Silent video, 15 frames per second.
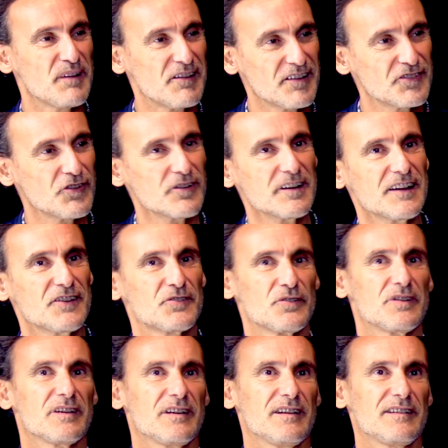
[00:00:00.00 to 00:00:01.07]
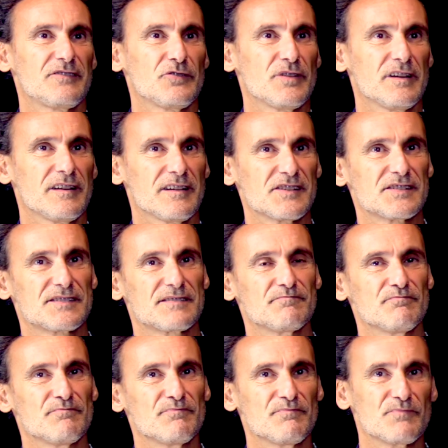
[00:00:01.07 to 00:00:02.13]
But returning to the
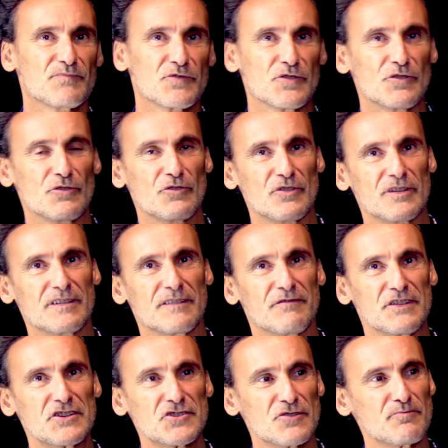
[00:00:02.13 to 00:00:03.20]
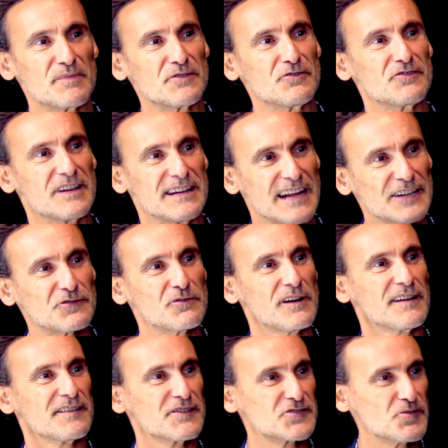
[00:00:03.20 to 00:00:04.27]
you know, the division between the
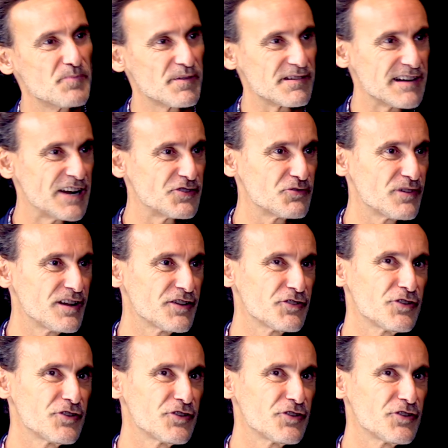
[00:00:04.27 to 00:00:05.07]
natural and the supernatural,